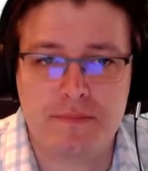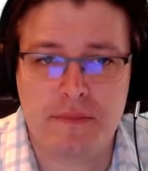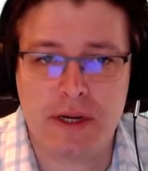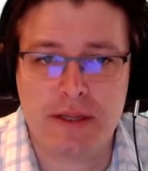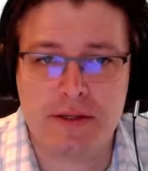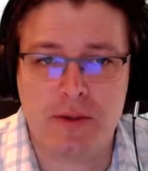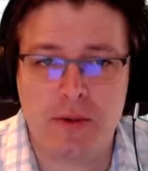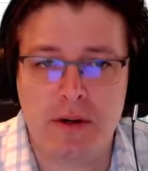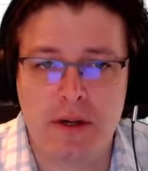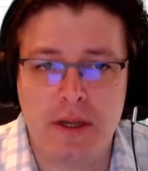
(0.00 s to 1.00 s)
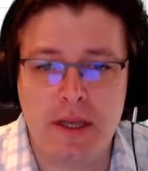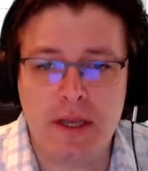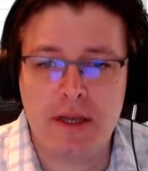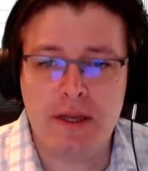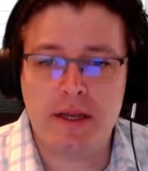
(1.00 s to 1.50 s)
Right? So we're,
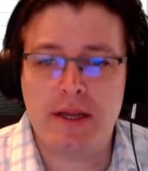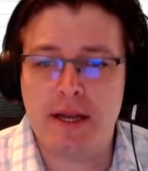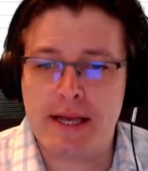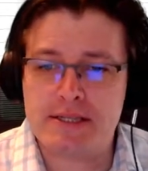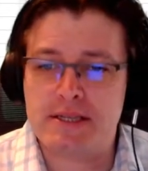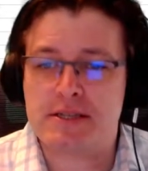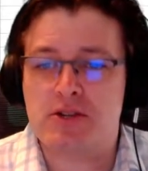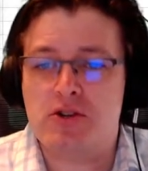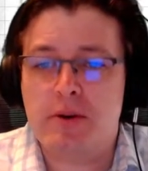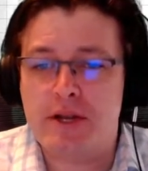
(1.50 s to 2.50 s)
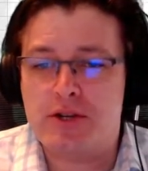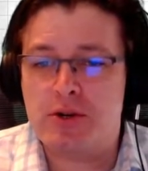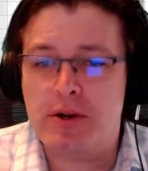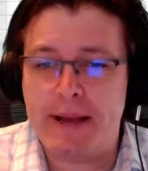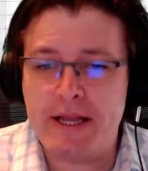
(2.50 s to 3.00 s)
in essence, doing a
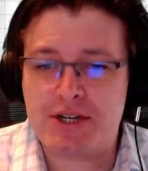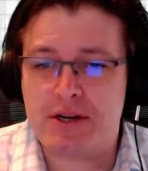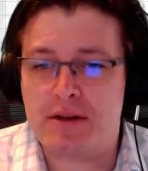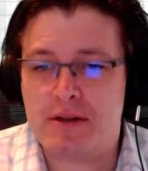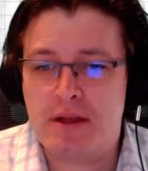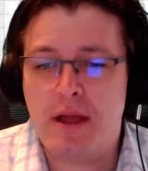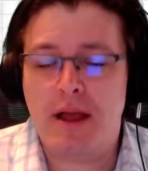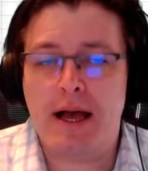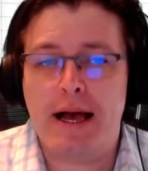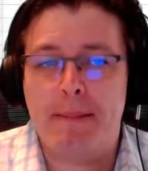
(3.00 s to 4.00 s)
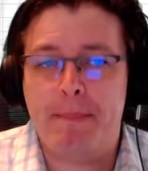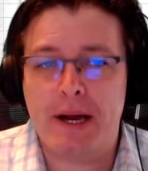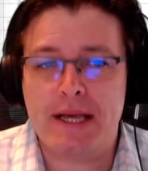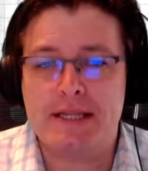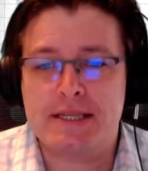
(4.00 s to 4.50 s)
two-dimensional,
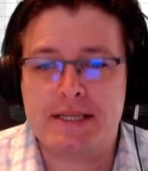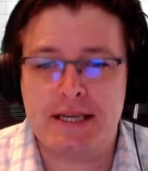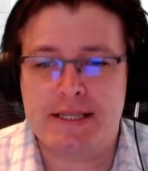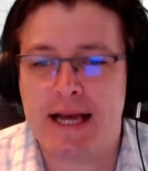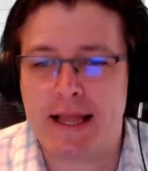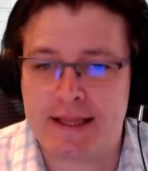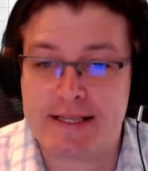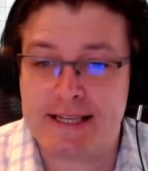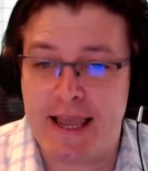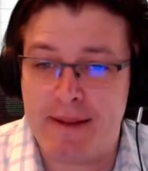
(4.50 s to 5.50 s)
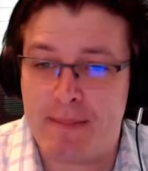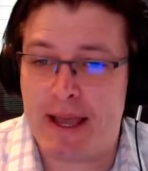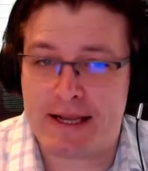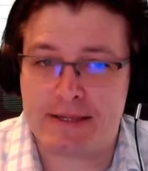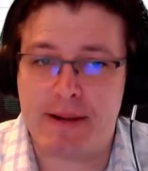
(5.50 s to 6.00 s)
but it's not the same
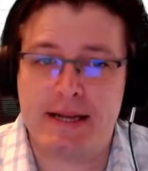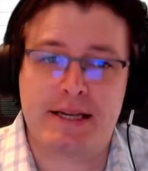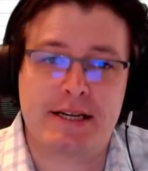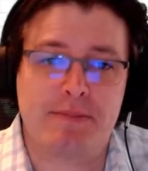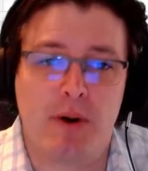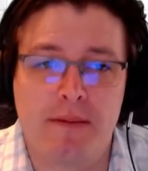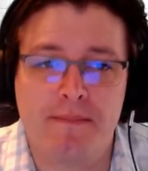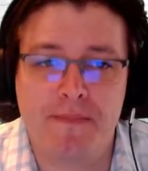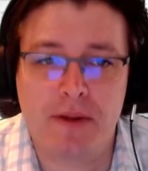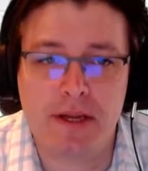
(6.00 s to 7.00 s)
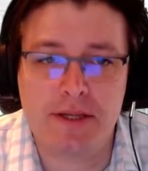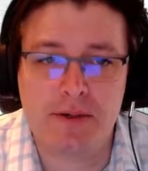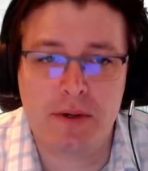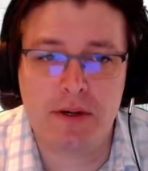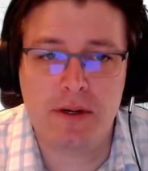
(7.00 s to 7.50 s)
x minus x bar. Okay, so
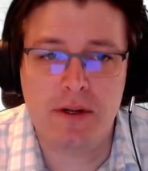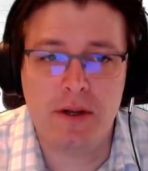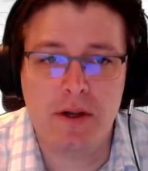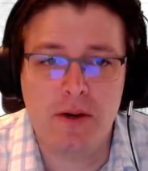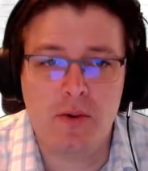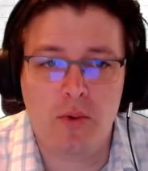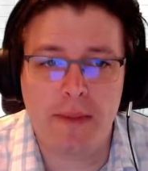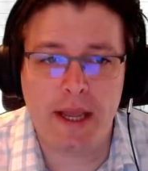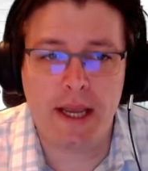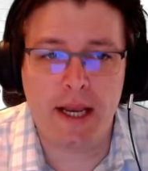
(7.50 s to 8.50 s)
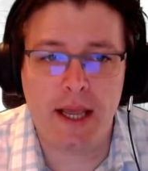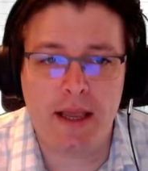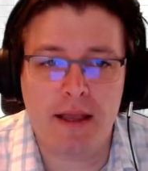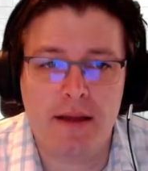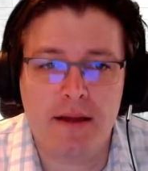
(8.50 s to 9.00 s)
we're making
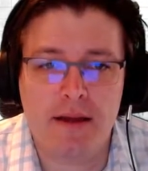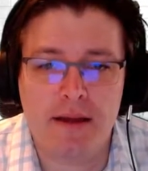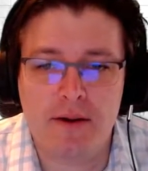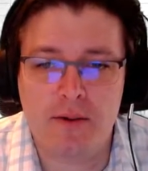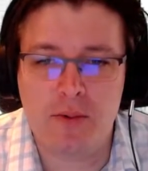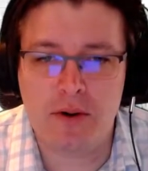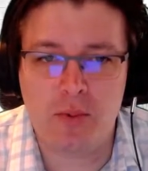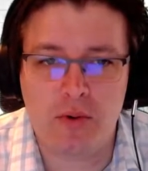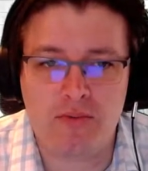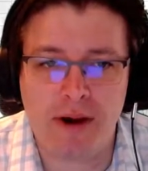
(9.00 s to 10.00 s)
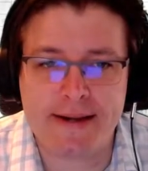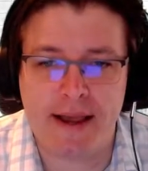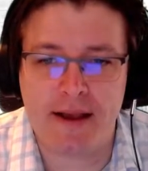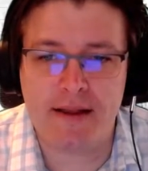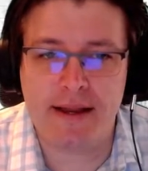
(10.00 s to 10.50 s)
we're
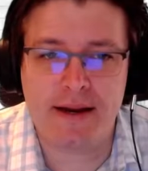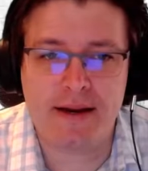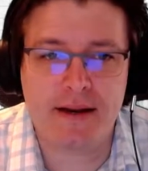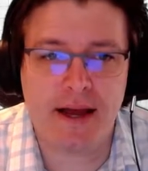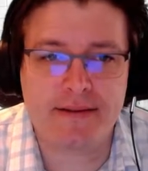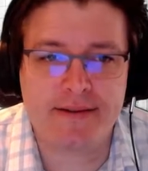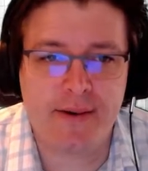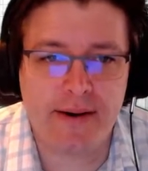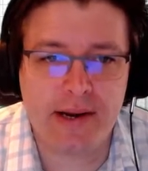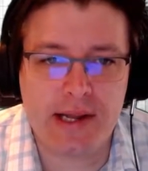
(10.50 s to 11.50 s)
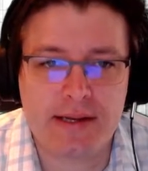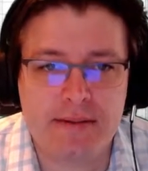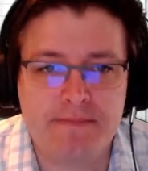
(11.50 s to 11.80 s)
rectangling it and not squaring it.